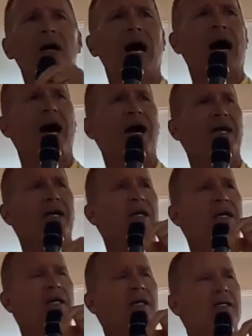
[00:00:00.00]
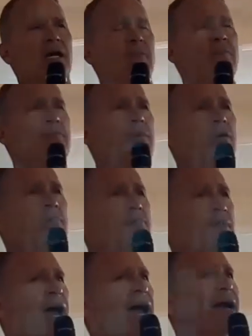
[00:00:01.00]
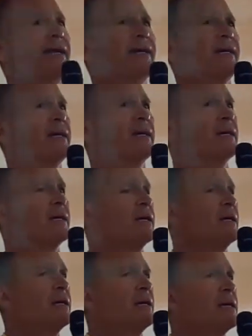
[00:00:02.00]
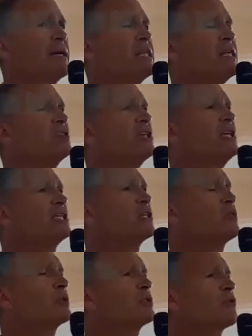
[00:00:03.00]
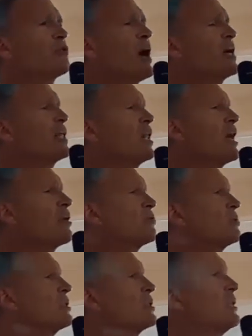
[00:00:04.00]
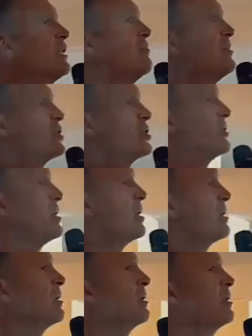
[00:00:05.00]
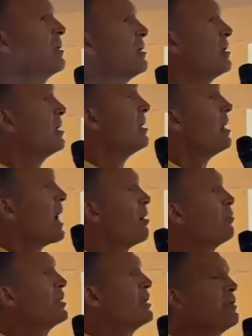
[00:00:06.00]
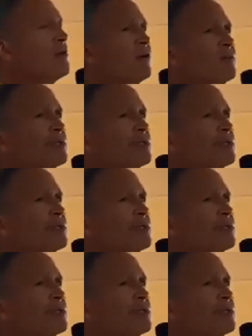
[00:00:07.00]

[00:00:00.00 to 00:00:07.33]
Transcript: I come back. And if Jesus was to write a letter to City Mission, I want to hear Him